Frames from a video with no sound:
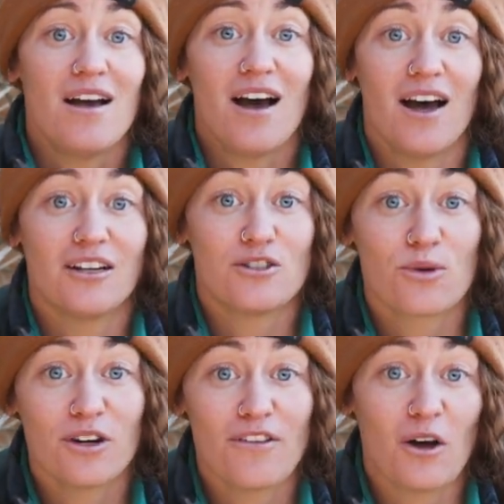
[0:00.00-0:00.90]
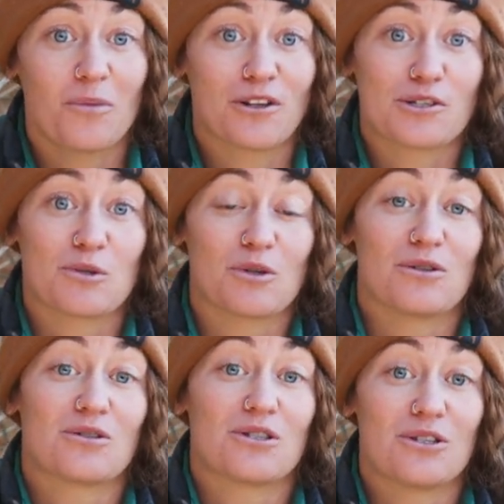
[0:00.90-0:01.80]
Dwarf Alberta
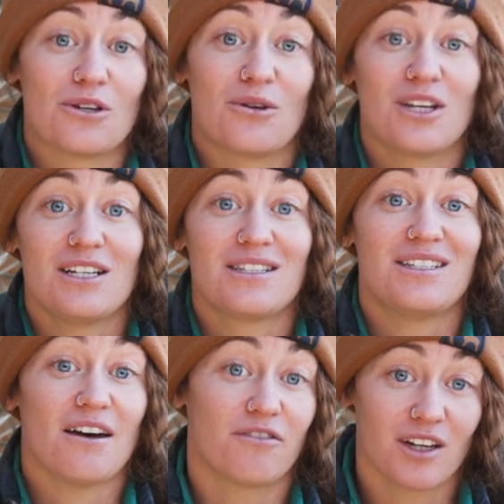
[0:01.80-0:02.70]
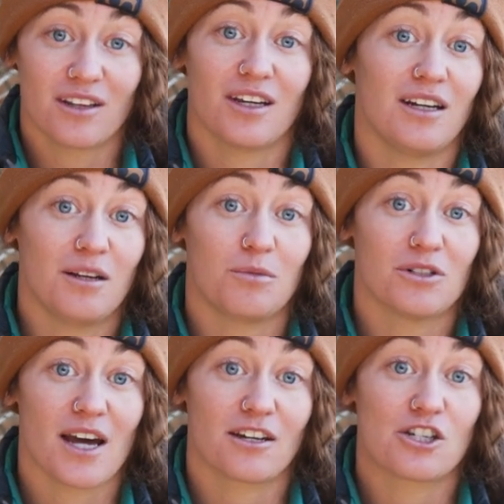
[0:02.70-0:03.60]
spruce, so these definitely need
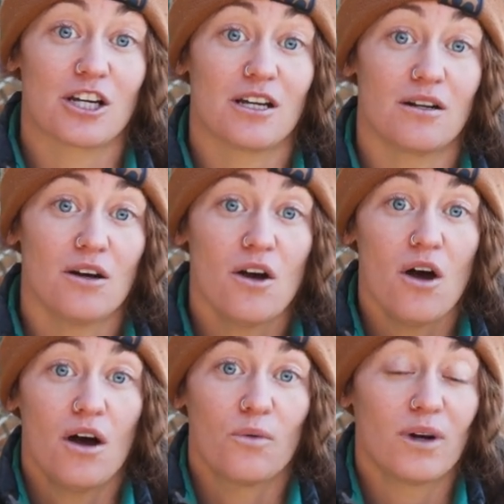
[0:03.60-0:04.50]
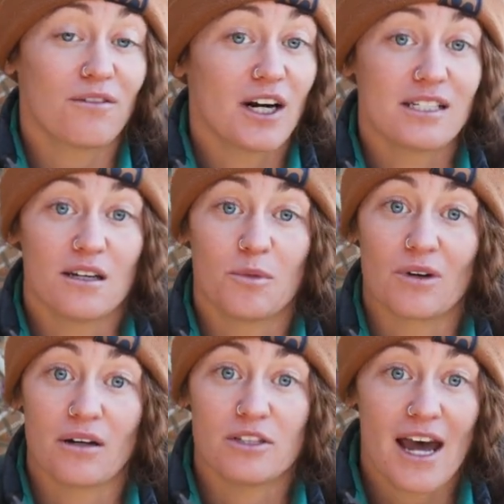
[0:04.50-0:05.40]
protection. Whenever I see them
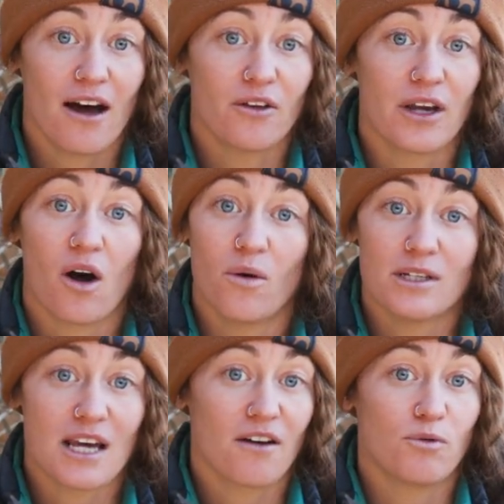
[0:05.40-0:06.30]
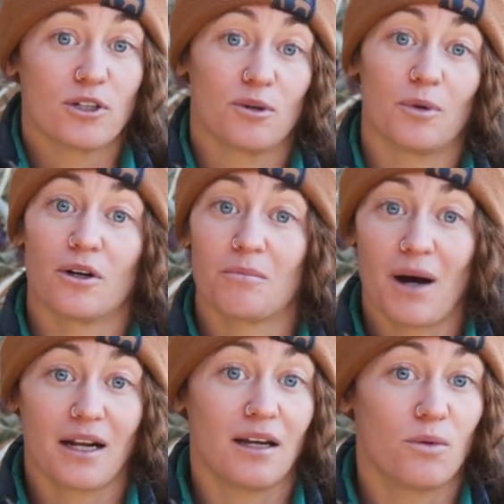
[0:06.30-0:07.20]
around town, they always have winter burn.
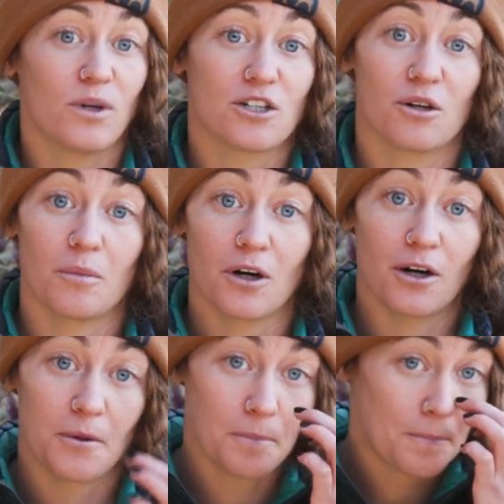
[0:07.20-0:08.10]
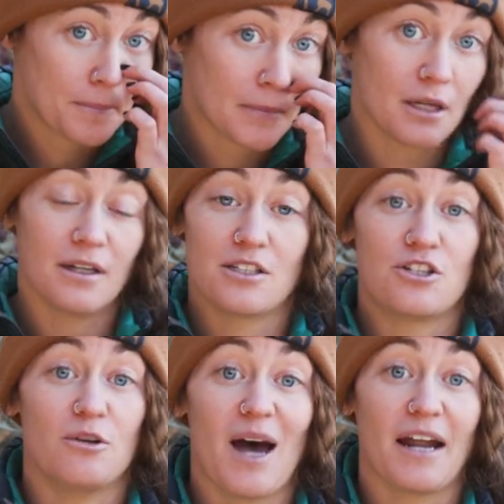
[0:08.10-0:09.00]
Mine get winter burn. It's
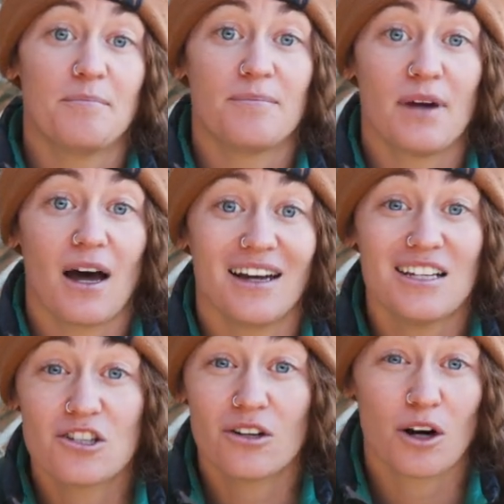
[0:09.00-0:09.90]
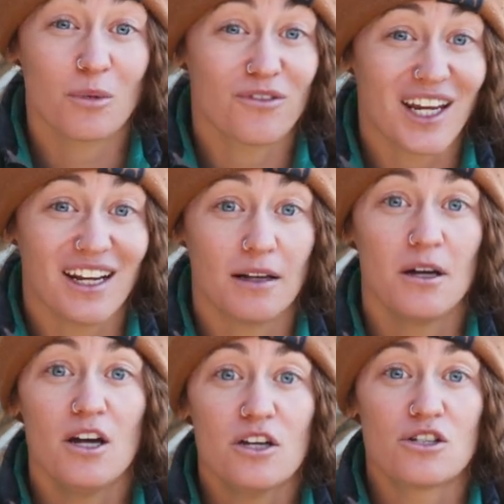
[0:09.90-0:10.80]
too bad. Eastern arborvitae,
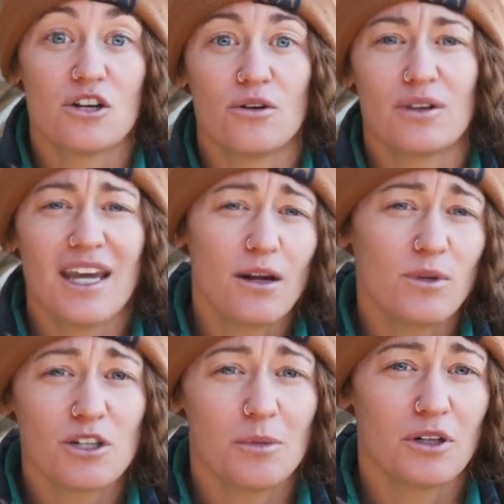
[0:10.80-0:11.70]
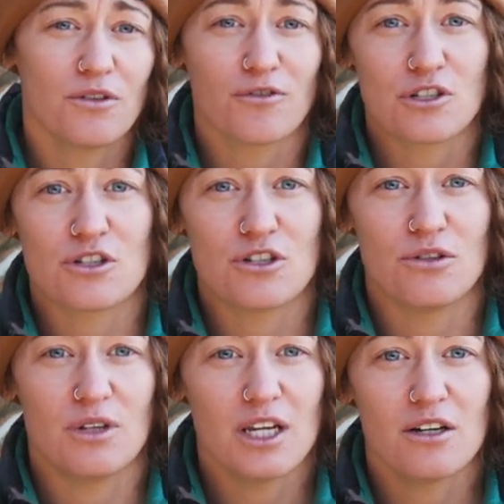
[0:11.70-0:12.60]
so they had winter burn the first 2
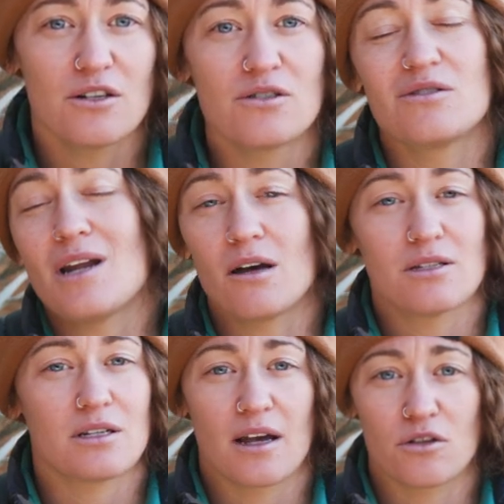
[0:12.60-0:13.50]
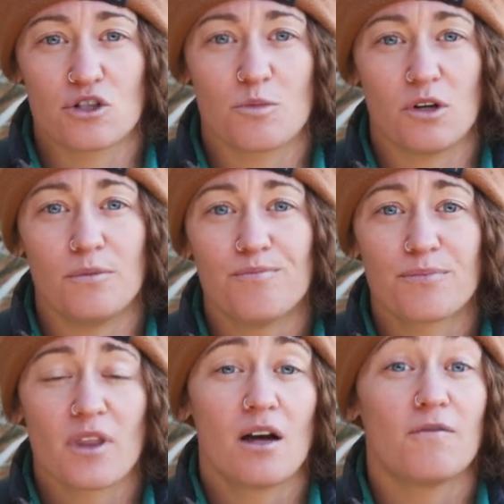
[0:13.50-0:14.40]
years. Now it's negligible.
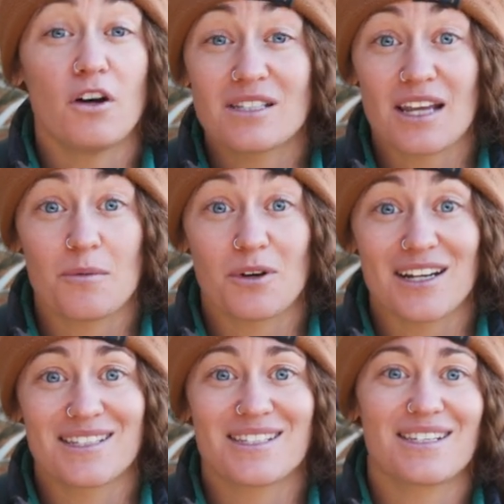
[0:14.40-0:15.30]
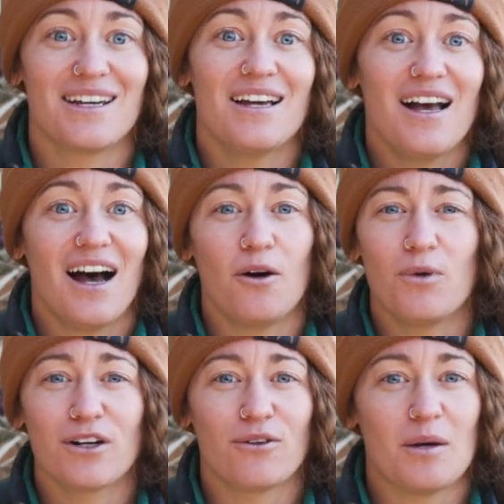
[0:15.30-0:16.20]
Fall cypress,
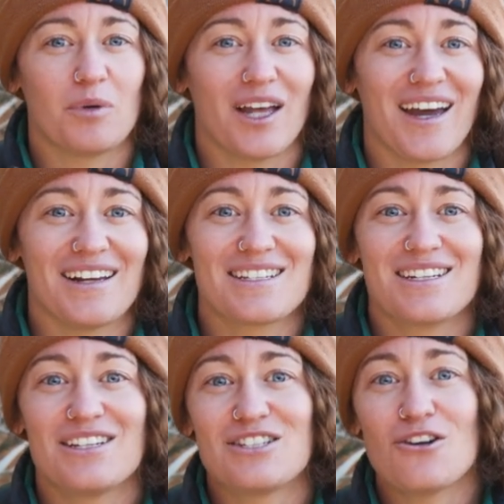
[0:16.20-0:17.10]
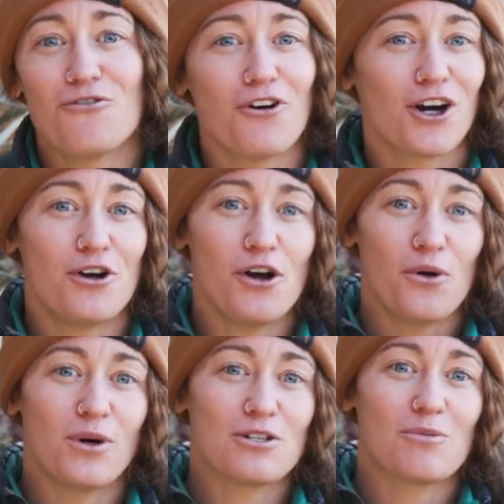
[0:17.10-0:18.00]
what a great plant. So far, no
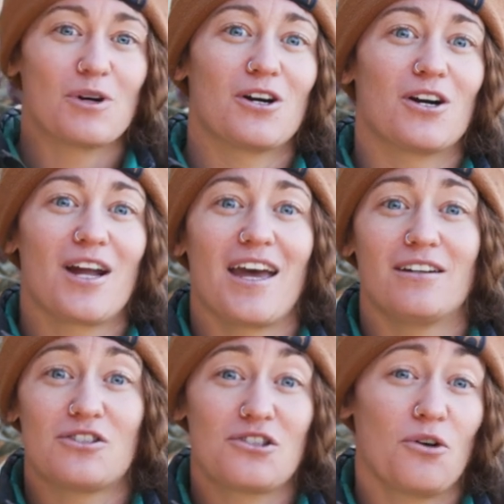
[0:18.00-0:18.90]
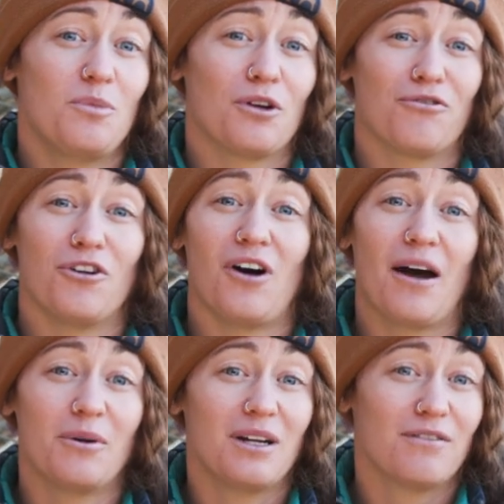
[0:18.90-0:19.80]
winter burn, and it's so beautiful.
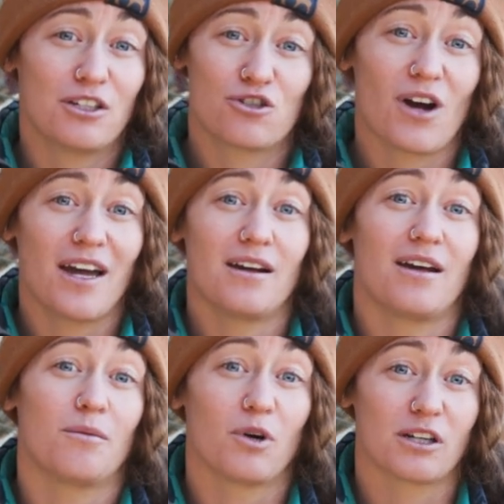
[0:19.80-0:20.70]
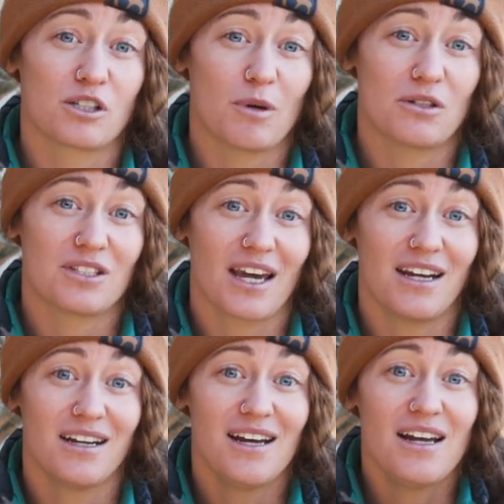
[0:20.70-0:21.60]
I would even try it in a more exposed site.